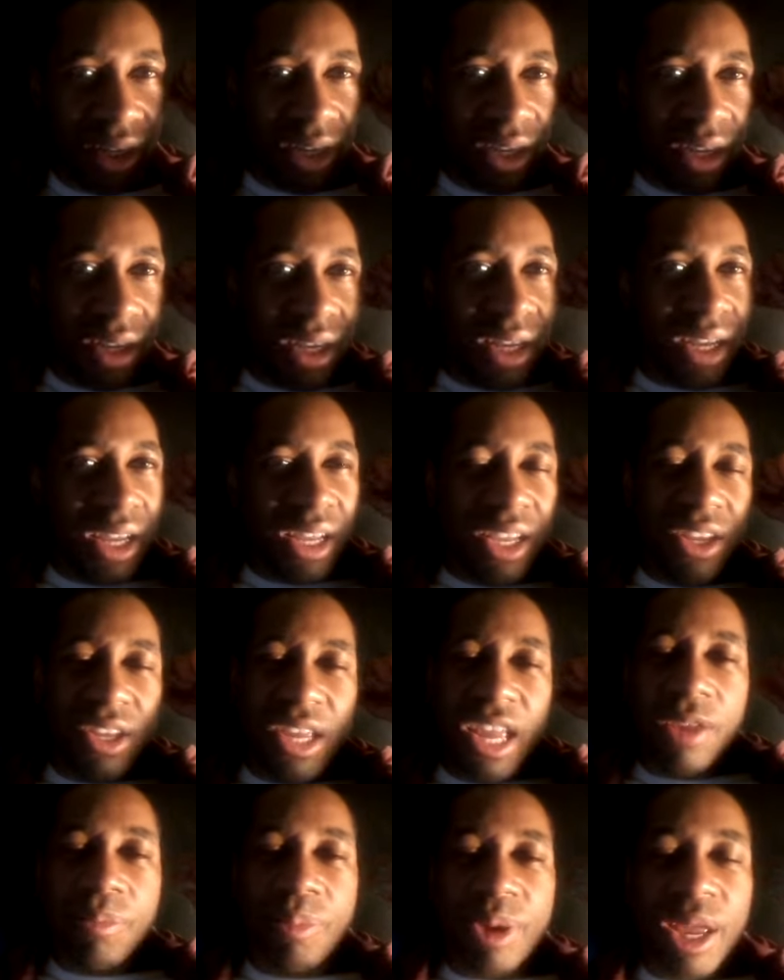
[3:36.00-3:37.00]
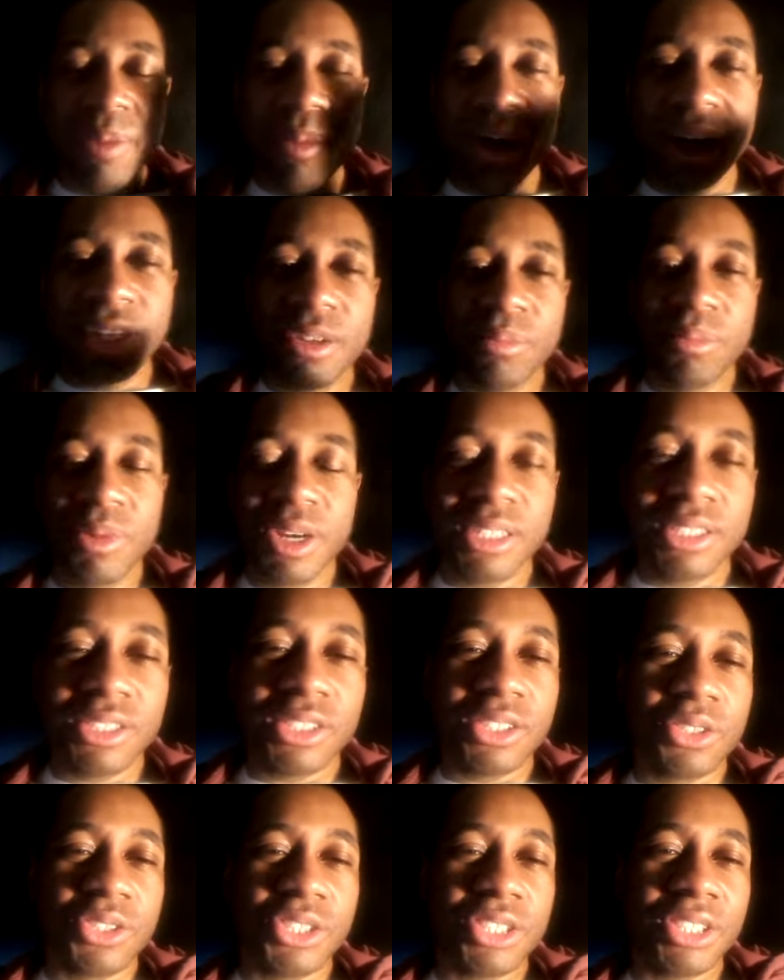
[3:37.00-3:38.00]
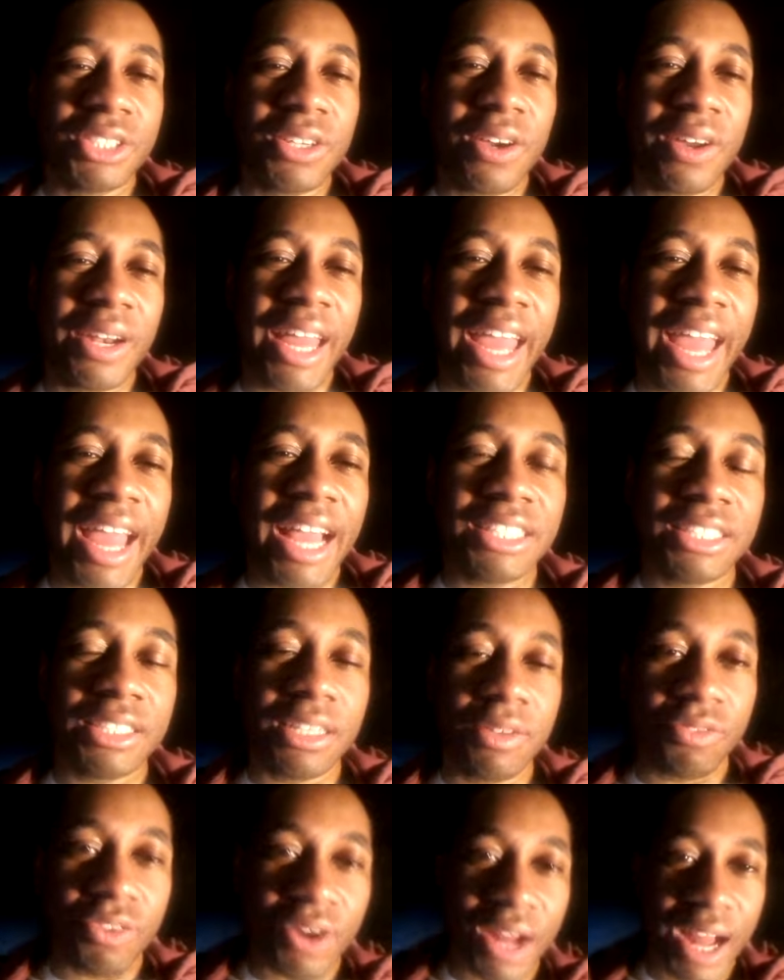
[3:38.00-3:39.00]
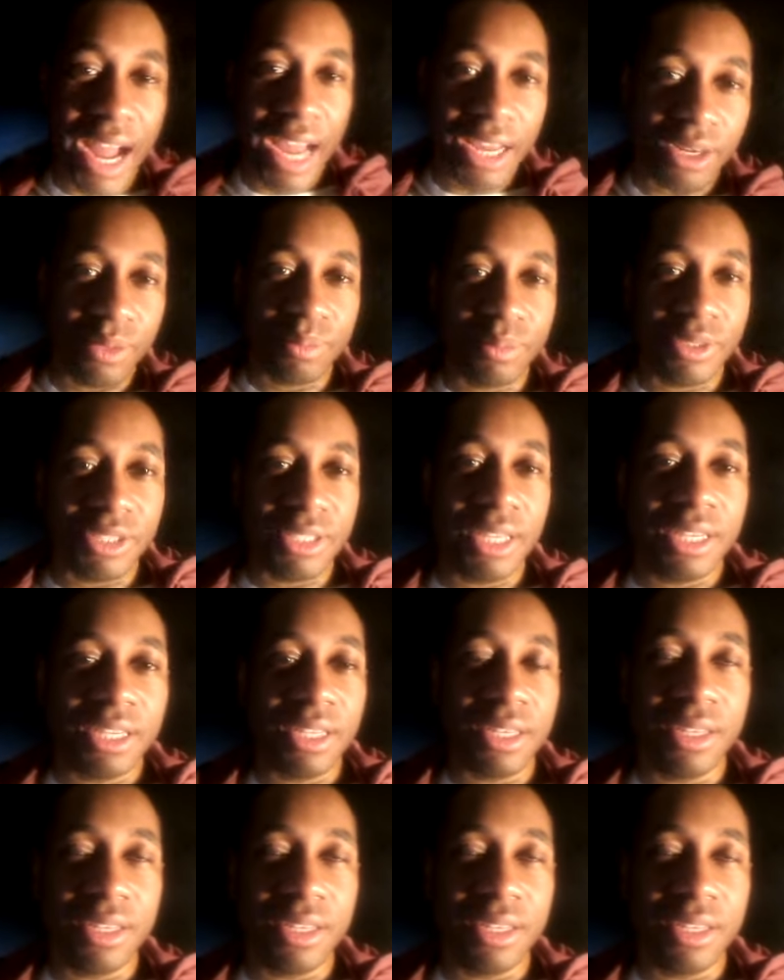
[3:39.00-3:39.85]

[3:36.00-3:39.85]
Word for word: and he can't pay back the money. So she started asking for items. And